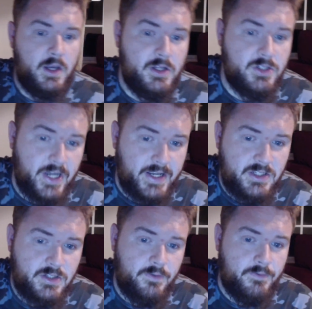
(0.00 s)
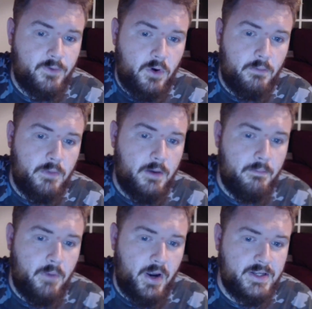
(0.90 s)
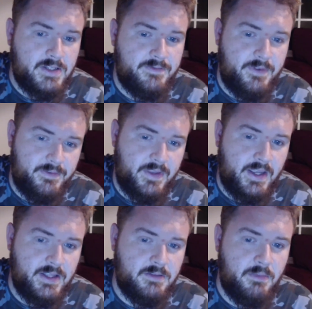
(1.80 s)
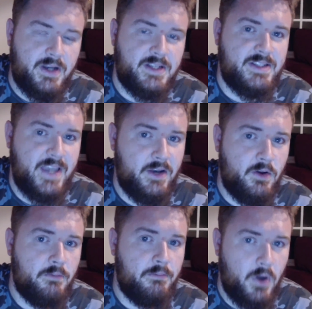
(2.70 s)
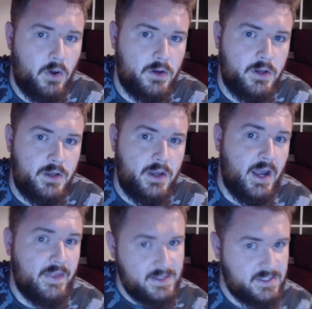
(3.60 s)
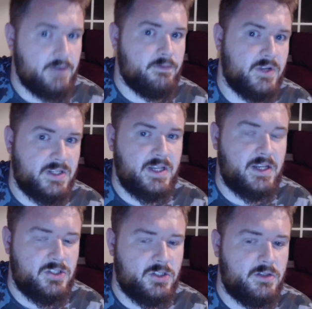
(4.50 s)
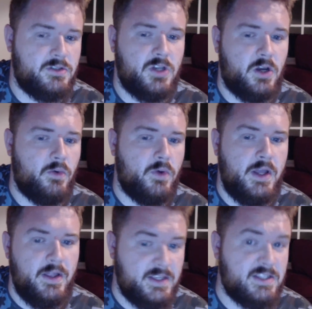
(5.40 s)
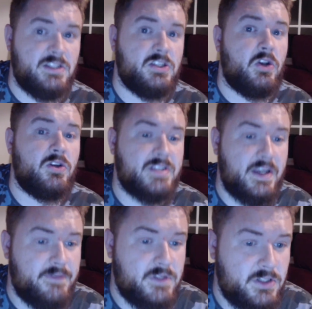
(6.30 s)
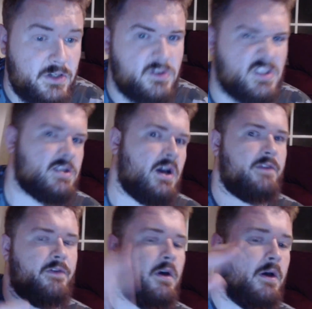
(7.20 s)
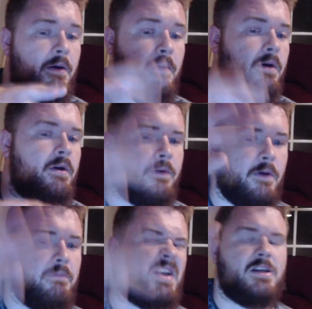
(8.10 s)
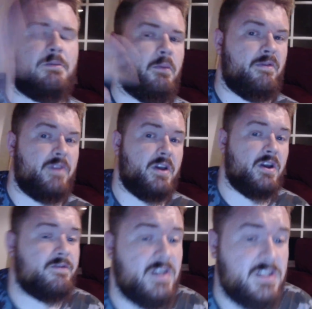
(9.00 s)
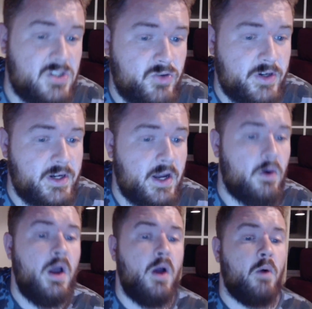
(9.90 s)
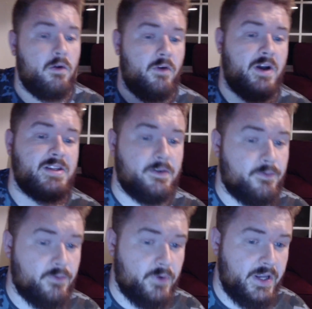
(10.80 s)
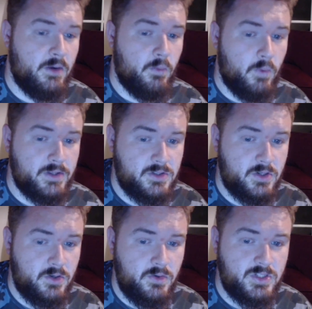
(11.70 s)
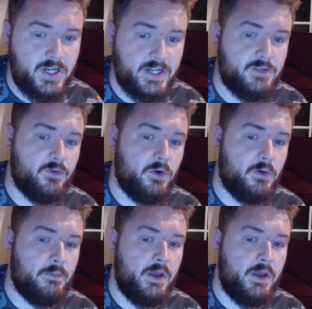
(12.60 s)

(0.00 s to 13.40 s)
changed from -15 to -10 on block, and there's another extension, so this is a lot safer to use. It's kind of a mix-up on whether you're going to finish the string now. While rising 3, 1, 2, changed from